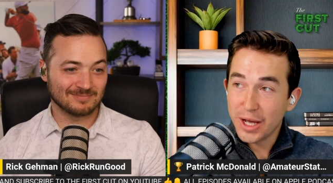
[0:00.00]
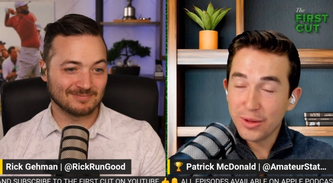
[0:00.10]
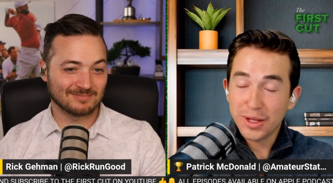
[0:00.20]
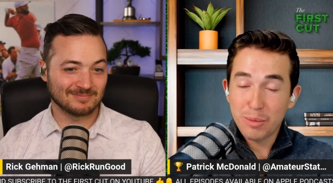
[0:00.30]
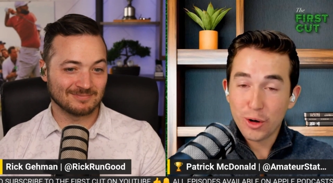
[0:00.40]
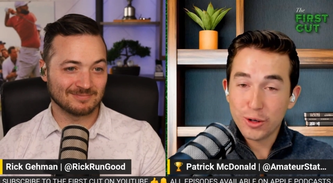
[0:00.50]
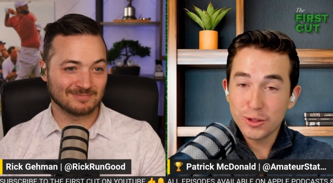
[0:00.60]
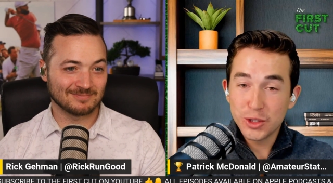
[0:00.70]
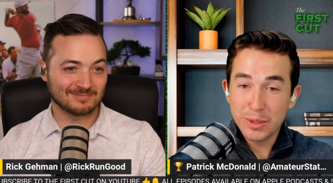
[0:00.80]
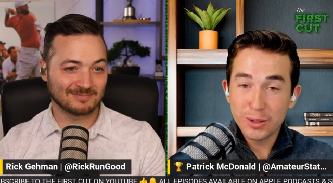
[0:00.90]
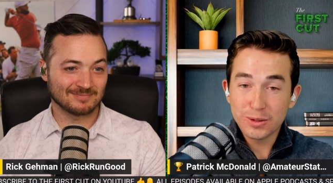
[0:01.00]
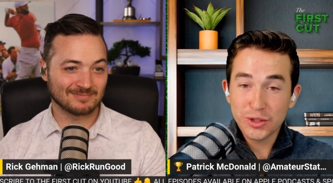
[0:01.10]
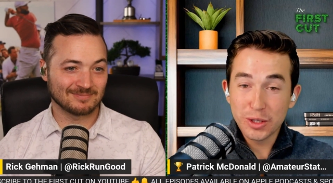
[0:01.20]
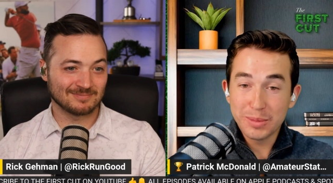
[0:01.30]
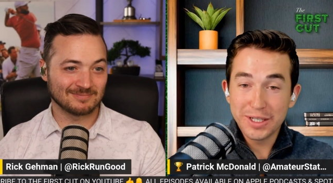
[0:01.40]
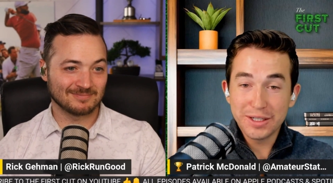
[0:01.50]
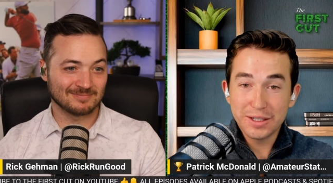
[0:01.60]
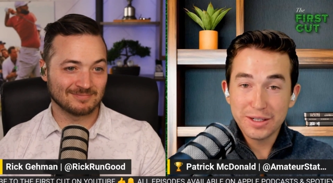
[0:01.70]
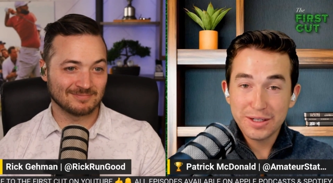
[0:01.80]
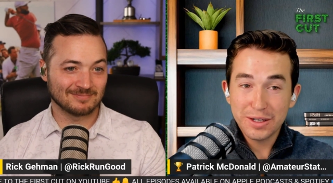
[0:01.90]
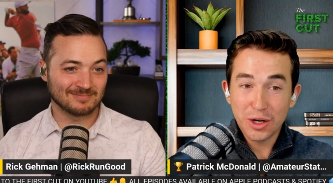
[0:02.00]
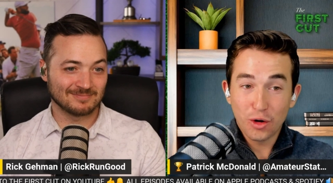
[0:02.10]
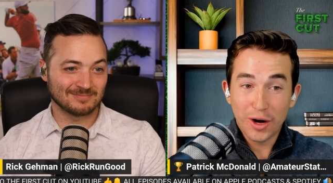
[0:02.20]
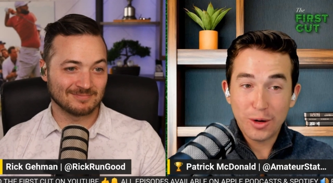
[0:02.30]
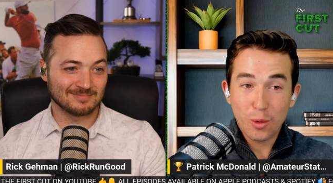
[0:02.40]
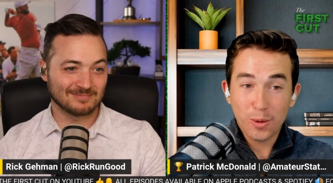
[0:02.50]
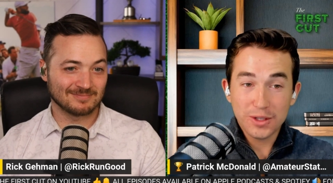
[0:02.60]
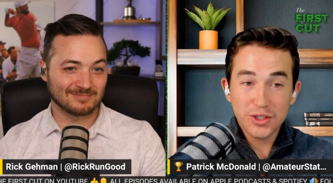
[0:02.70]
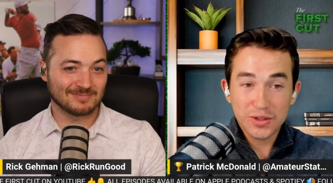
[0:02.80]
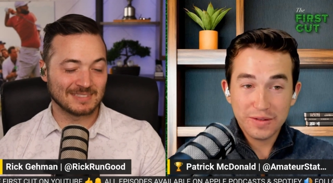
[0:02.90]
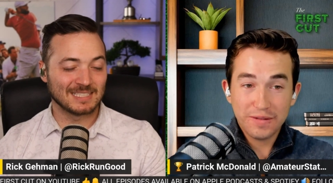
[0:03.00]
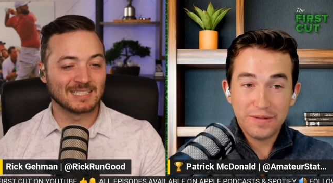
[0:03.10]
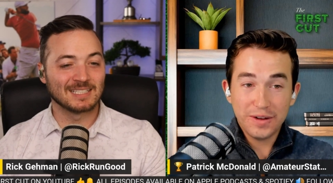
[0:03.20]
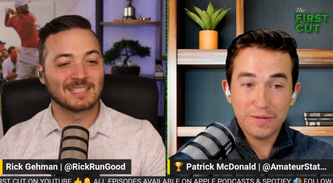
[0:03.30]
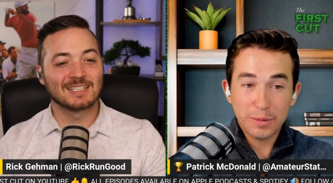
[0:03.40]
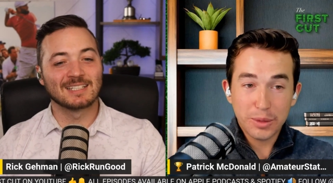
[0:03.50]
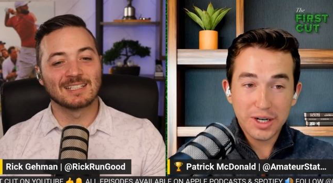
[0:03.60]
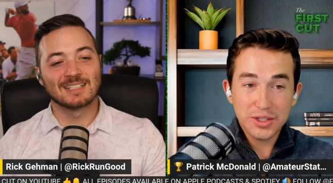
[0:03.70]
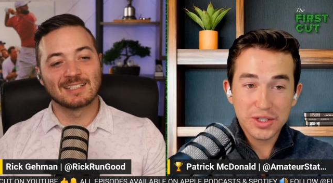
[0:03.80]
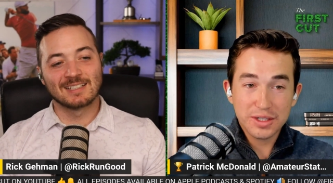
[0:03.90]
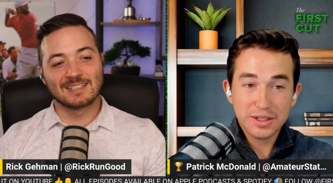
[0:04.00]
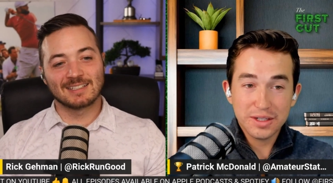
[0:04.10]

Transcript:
Speaker 1: think Marco Simone's going to be a great course fit for Bryson,